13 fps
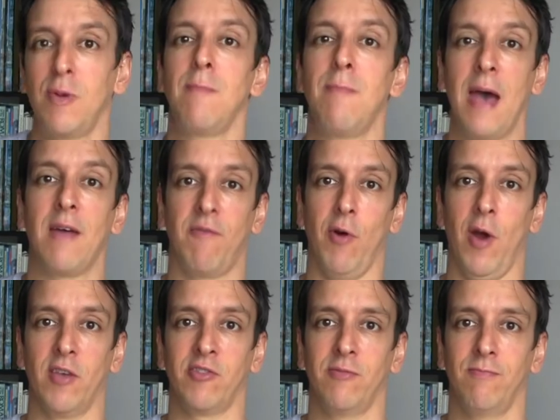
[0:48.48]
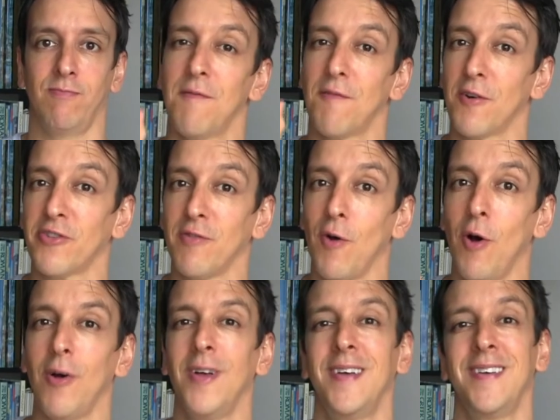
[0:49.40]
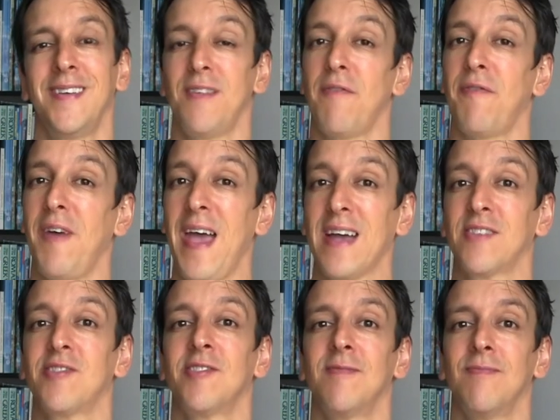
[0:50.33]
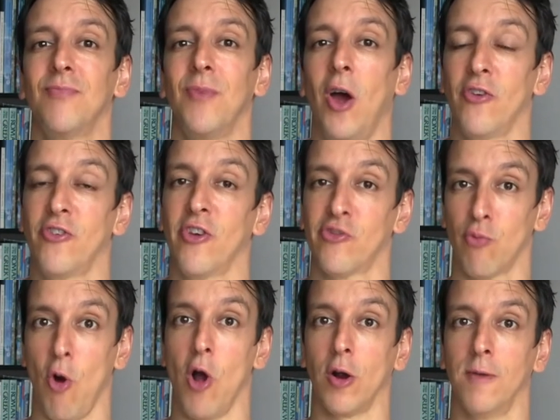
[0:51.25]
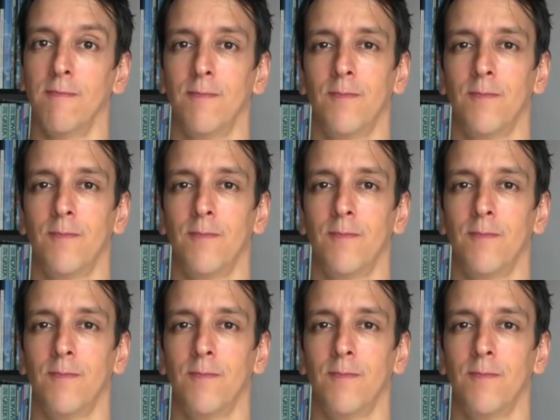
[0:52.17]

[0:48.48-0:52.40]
be bad for us. First of all, the facts are just wrong.